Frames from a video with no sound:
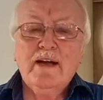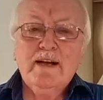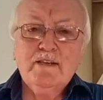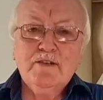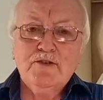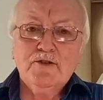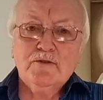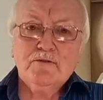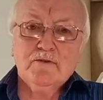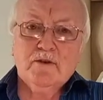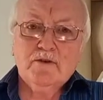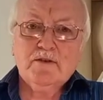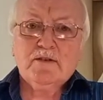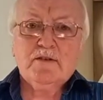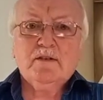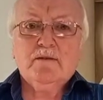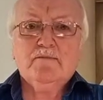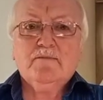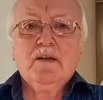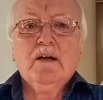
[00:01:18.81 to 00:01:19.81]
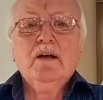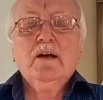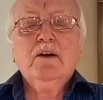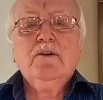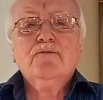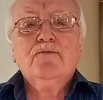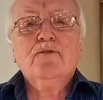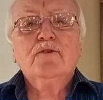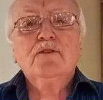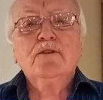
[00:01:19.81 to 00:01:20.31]
in Jerusalem
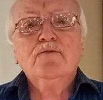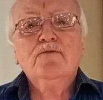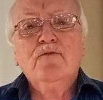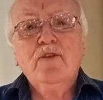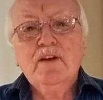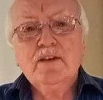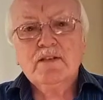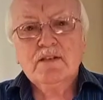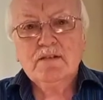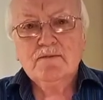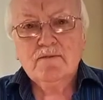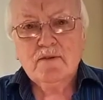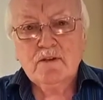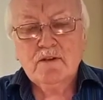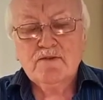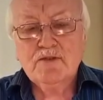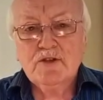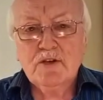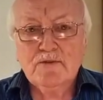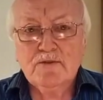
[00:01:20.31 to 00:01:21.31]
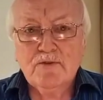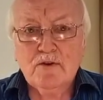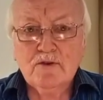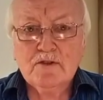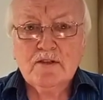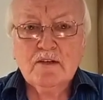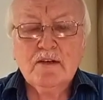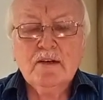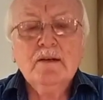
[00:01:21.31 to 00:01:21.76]
for the festival of Shavuot.